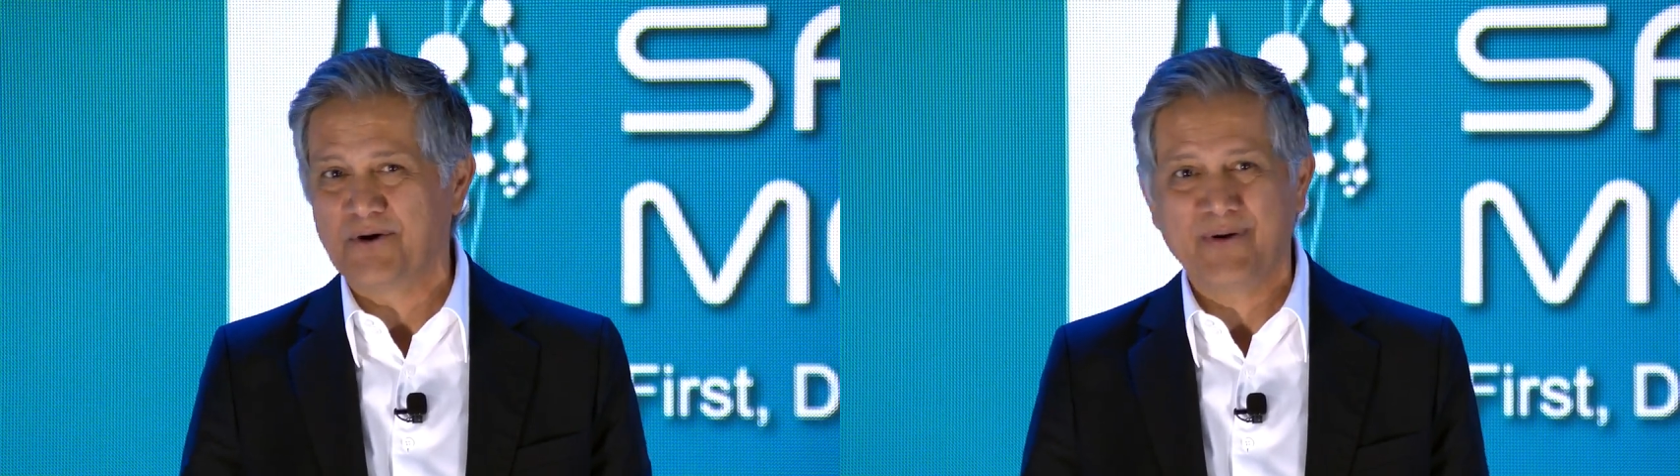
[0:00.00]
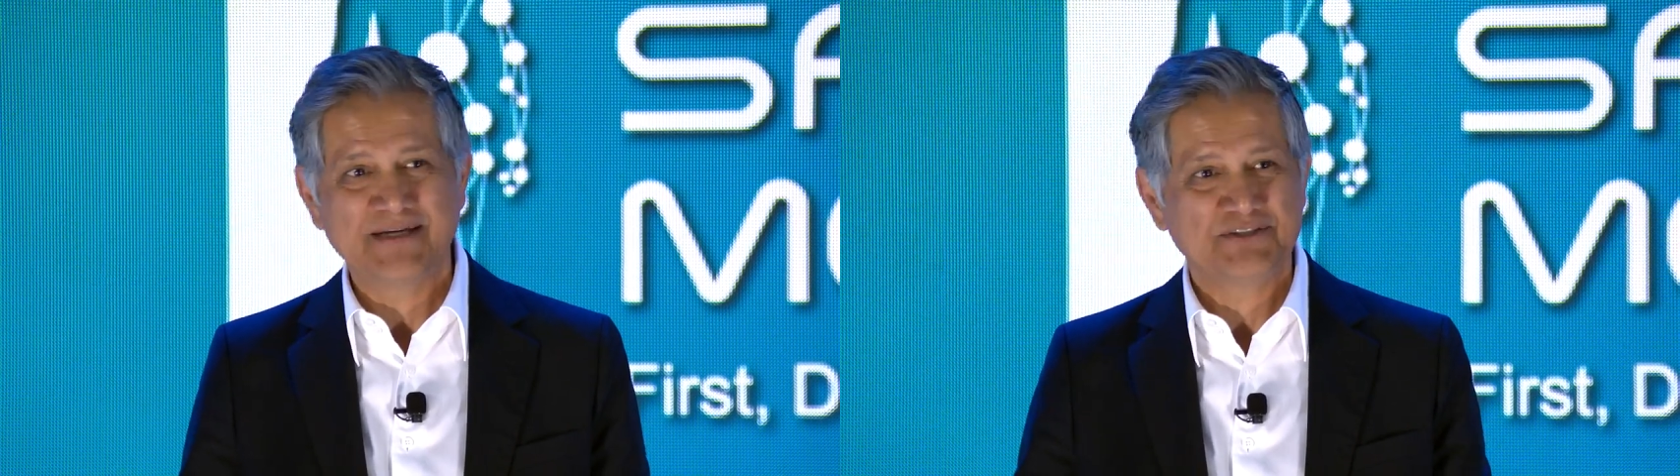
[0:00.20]

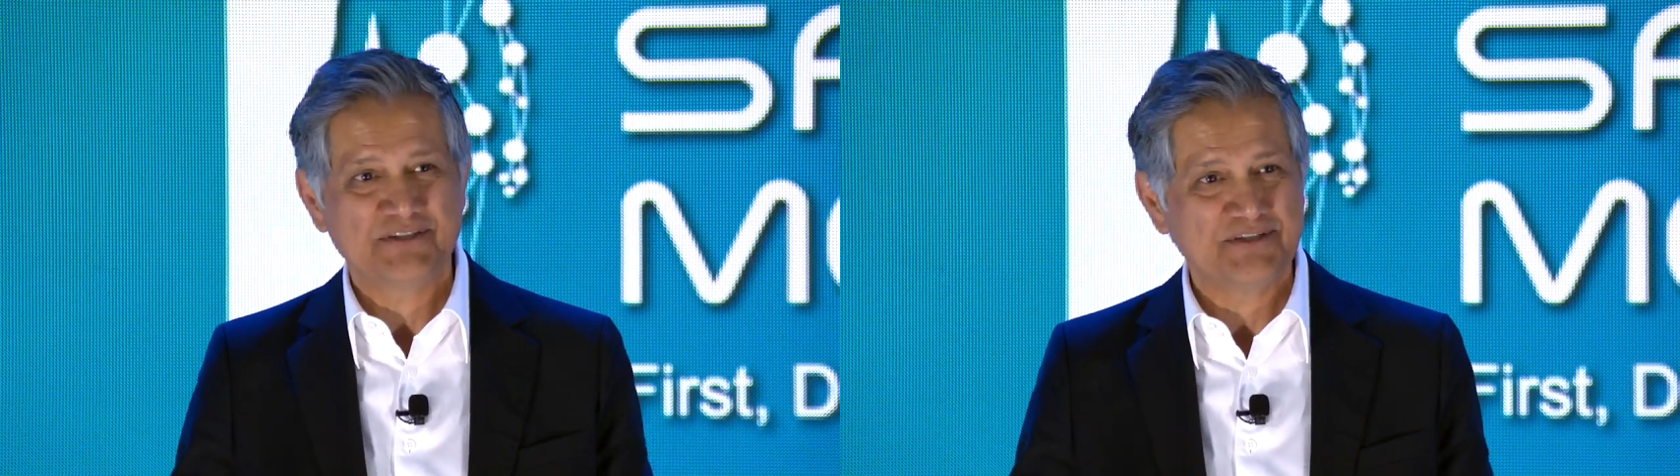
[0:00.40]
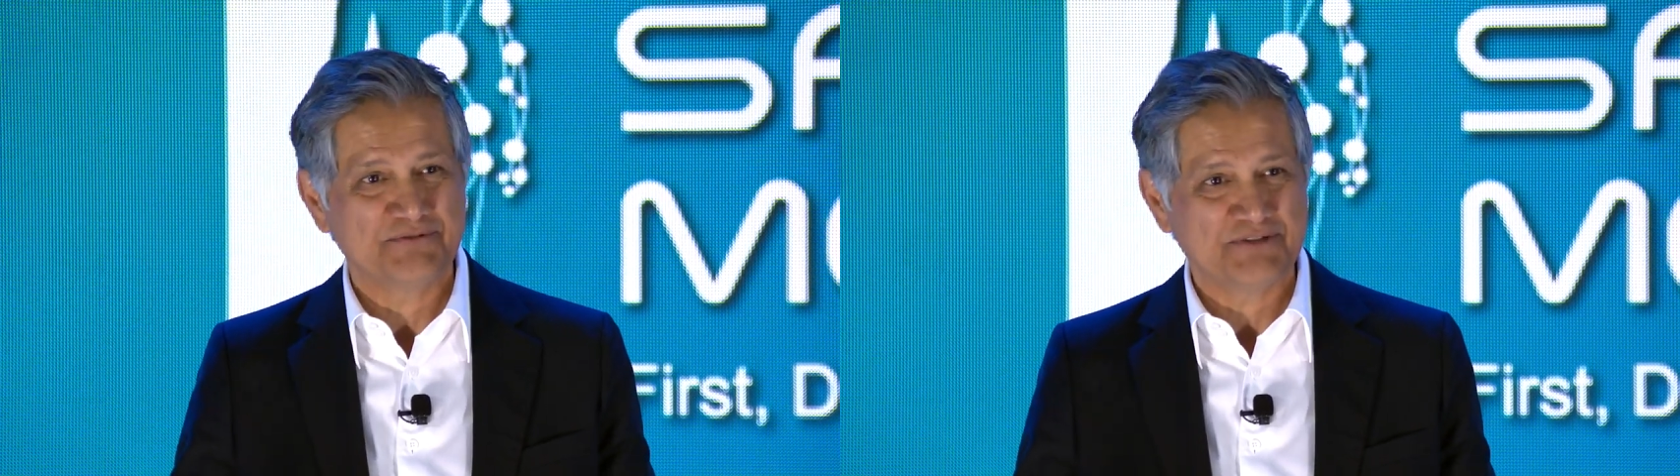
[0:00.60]

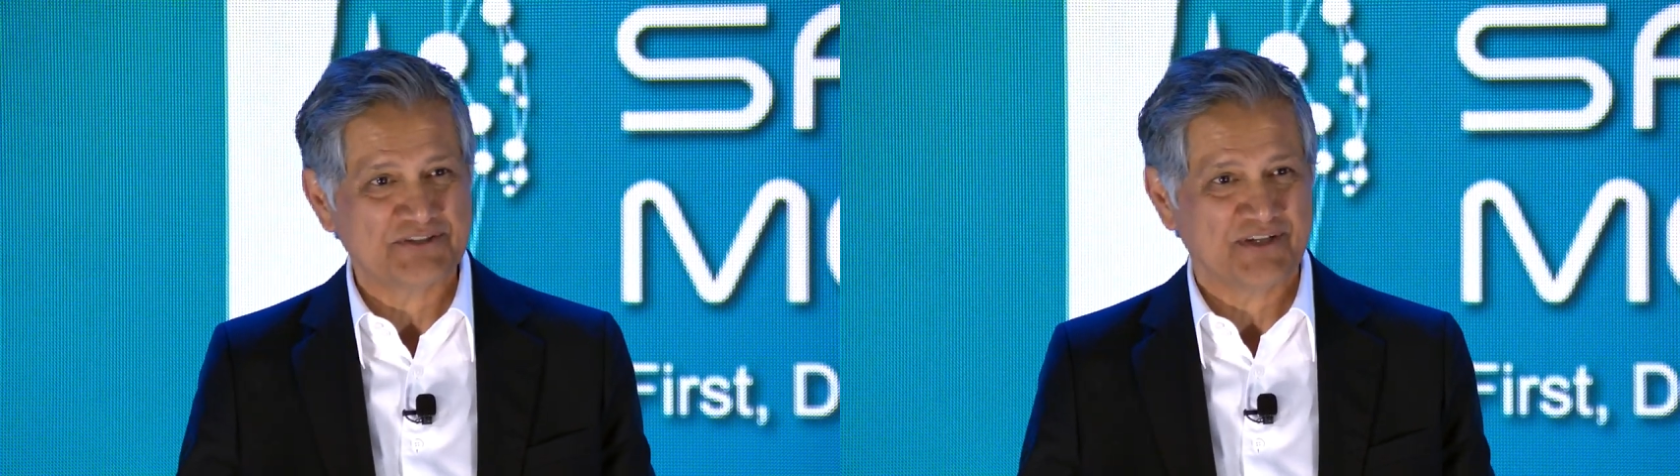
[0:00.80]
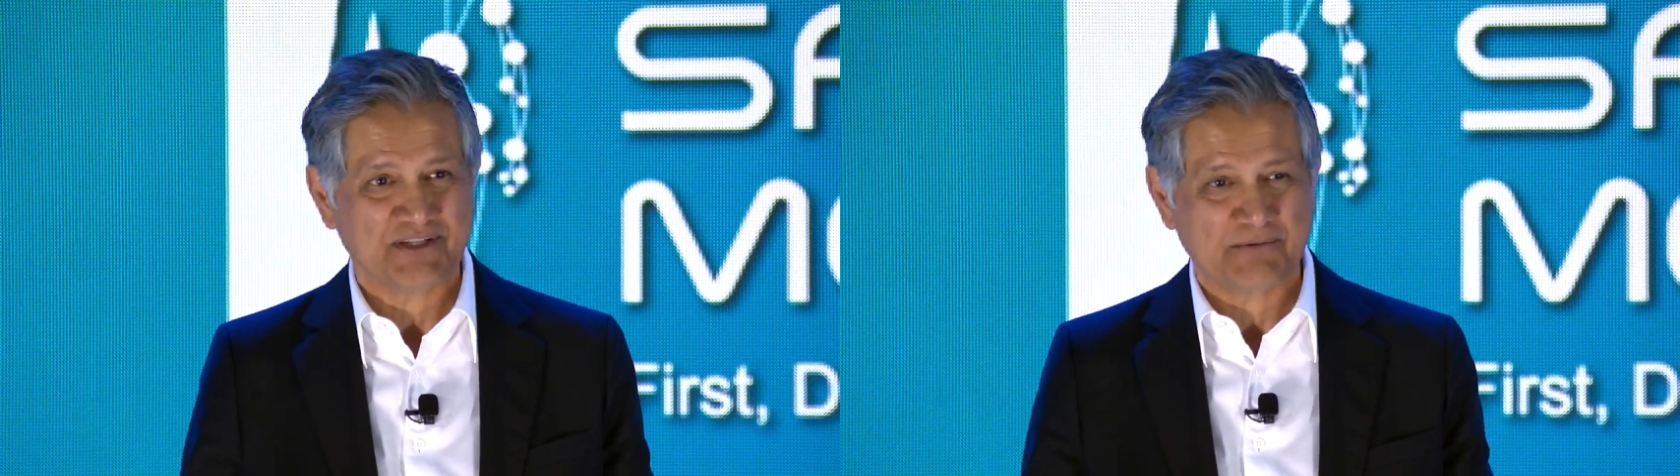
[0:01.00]
OIG did recently.